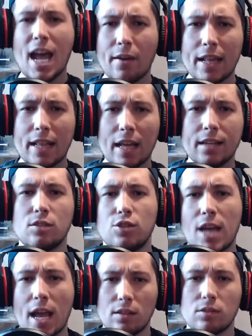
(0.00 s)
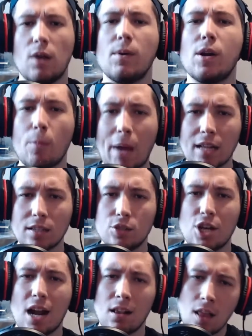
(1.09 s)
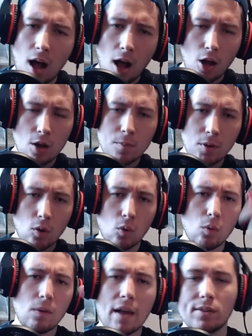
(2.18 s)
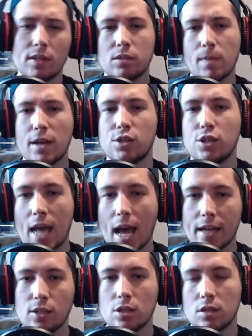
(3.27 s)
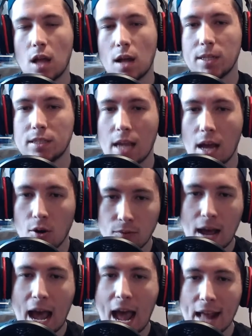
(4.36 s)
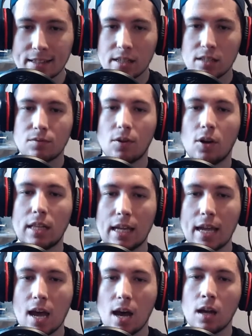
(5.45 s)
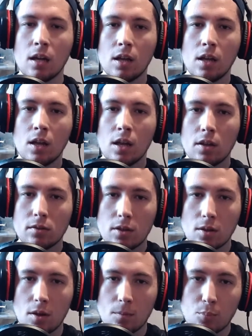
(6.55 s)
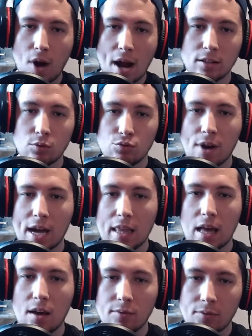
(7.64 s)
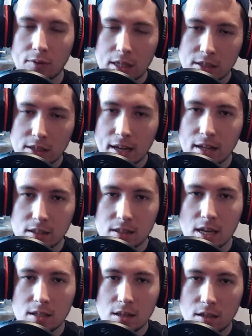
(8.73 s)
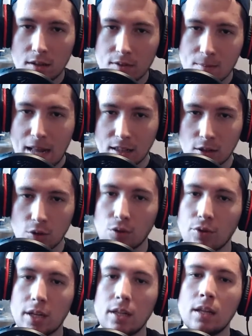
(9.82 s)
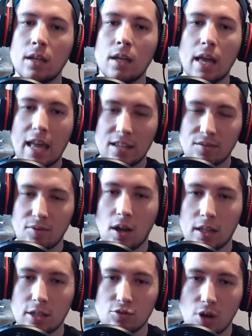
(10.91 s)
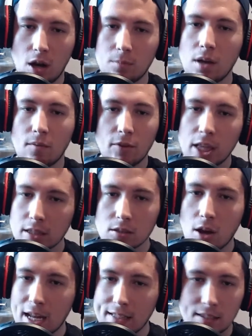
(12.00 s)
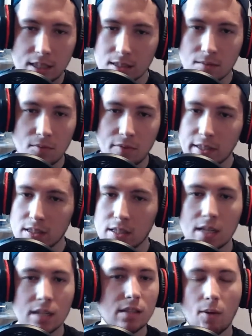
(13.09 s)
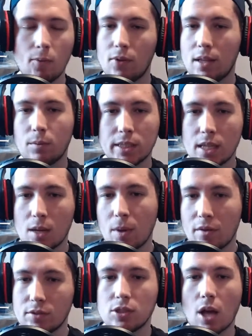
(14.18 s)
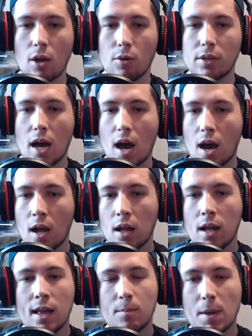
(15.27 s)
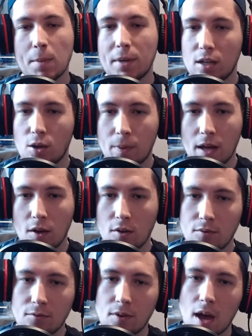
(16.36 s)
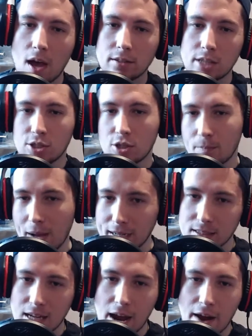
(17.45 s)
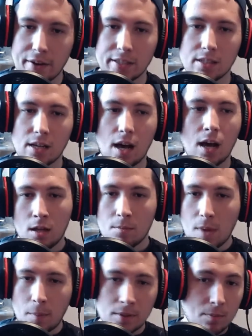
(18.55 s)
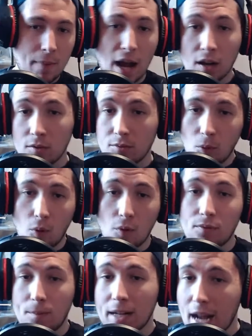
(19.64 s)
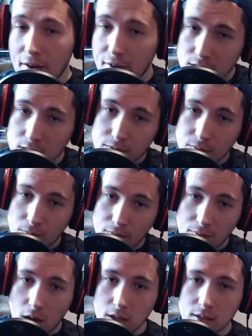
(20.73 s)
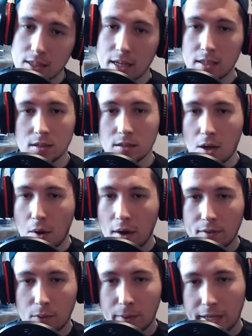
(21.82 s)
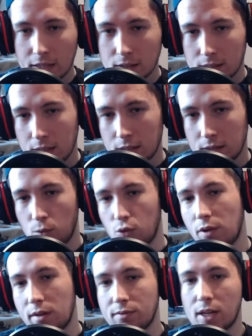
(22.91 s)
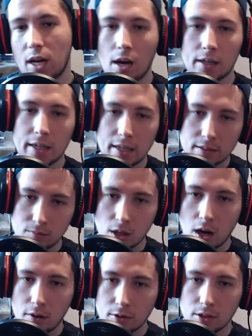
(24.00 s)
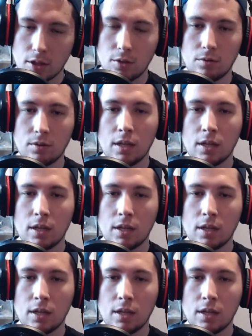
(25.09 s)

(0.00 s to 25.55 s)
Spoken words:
then, ladies and gents, and welcome back to the channel. I hope you're all having a smashing day, just like myself, and it's finally here. The brand new trailer for the second season of The Mandalorian, it's finally dropped. I'm really excited to see some things in this. Hopefully we see a bit of Ahsoka, maybe a little bit of Sasha Banks' character, maybe some back and forth from the characters from the first season, so hopefully we get to see some more Greef Karga, some Cara Dune,